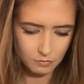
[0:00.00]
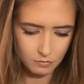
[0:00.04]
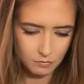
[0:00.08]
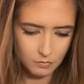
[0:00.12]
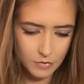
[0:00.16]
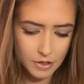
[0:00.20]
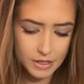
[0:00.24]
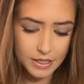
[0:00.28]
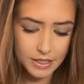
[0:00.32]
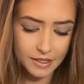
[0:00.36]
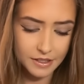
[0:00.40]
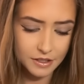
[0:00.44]

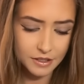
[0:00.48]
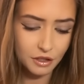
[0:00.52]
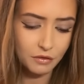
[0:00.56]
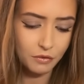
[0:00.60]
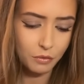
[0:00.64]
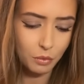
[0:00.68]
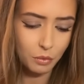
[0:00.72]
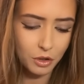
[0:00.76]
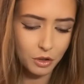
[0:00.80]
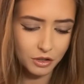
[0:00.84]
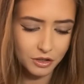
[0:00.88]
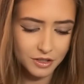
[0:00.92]
Six
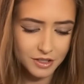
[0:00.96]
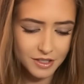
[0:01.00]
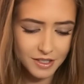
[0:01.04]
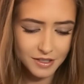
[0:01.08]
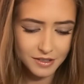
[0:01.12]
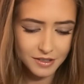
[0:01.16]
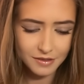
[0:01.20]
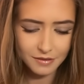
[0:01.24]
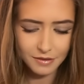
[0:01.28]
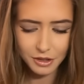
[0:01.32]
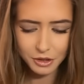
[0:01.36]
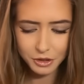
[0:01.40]
of
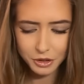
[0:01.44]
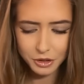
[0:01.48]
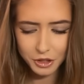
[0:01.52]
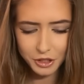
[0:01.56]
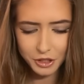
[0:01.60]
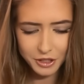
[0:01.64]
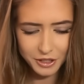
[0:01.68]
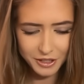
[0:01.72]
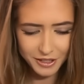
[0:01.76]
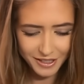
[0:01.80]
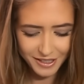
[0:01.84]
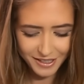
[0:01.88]
Wands.
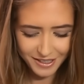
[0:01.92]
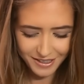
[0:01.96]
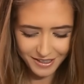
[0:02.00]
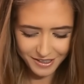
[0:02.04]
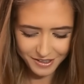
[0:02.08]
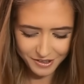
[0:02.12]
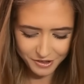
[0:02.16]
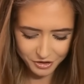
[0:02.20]
Oh,